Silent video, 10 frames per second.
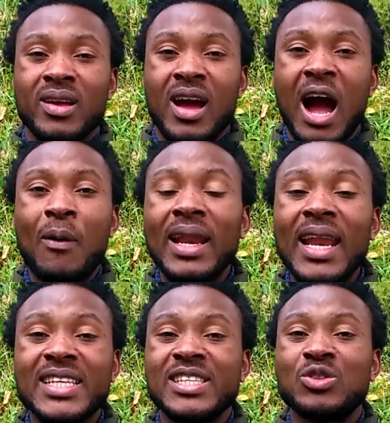our
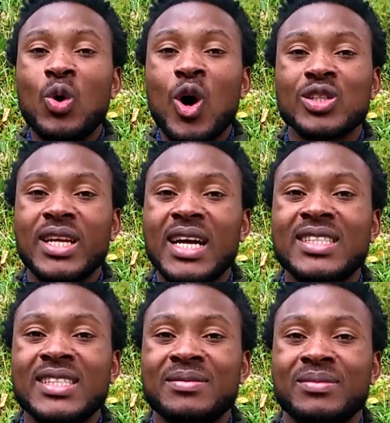lesson to us that
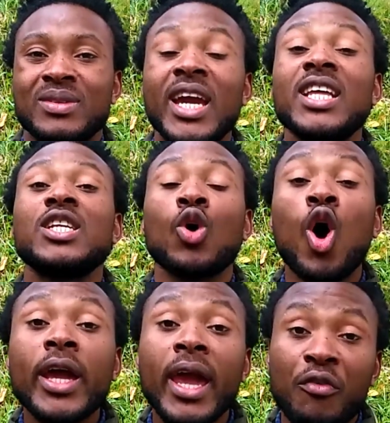it is
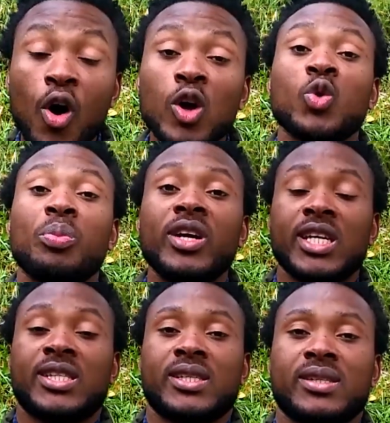okay for us to be
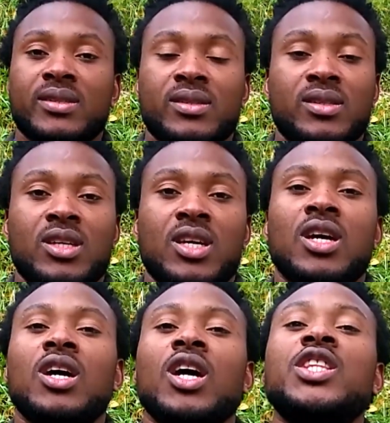great.
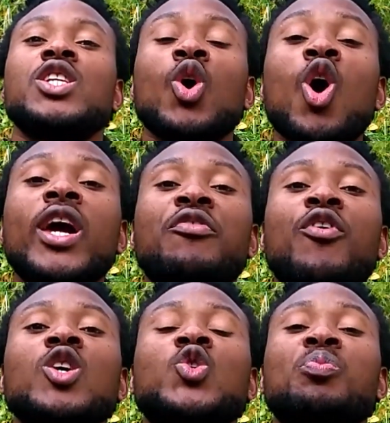It is okay
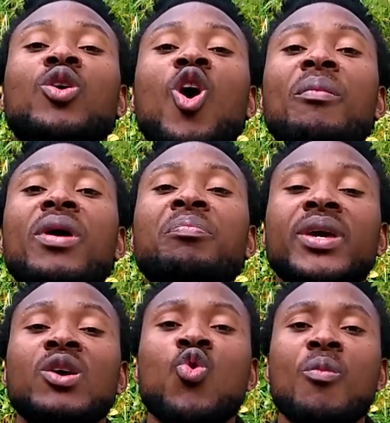for us to become a
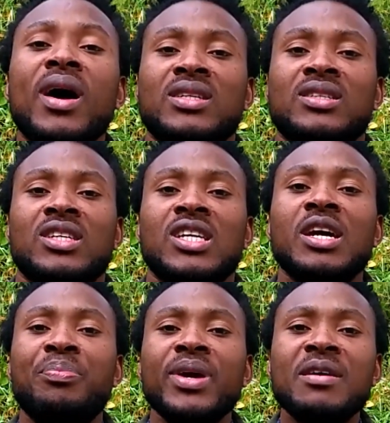big woman, a
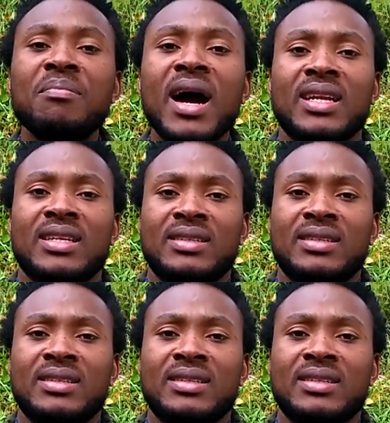big man.